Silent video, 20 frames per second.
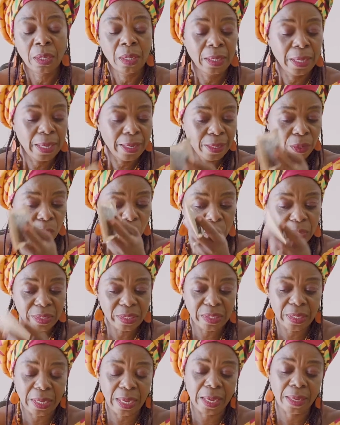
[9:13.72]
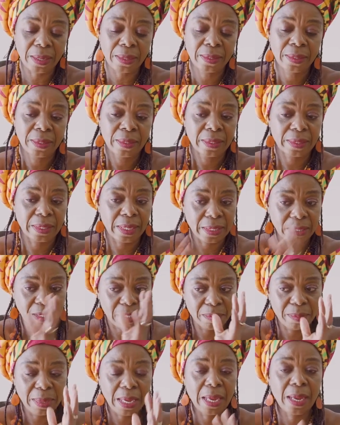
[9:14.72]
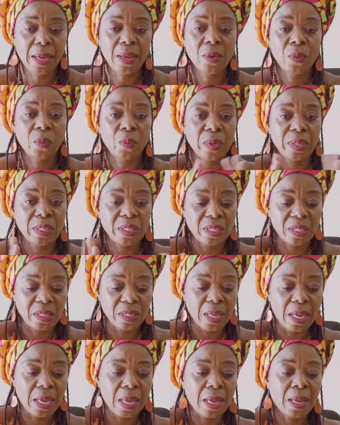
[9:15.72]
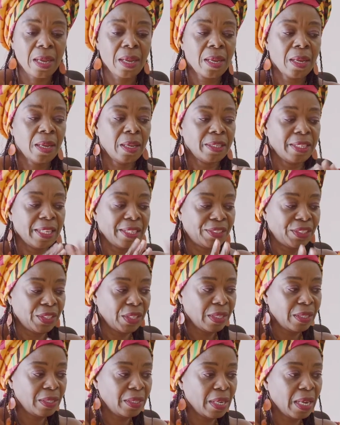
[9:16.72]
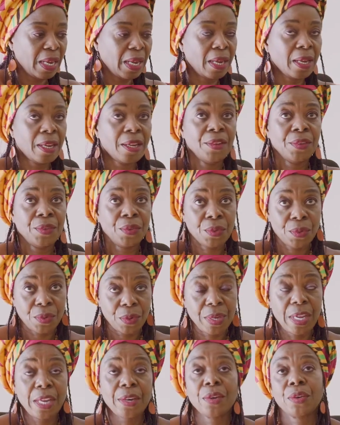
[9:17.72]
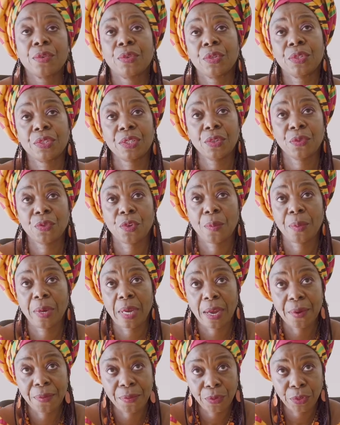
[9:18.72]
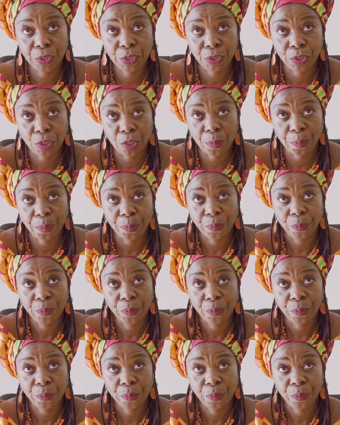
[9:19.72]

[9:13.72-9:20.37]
like the wisa, sasama, hwentia, the ginger. You could get all those things from the Afro shop.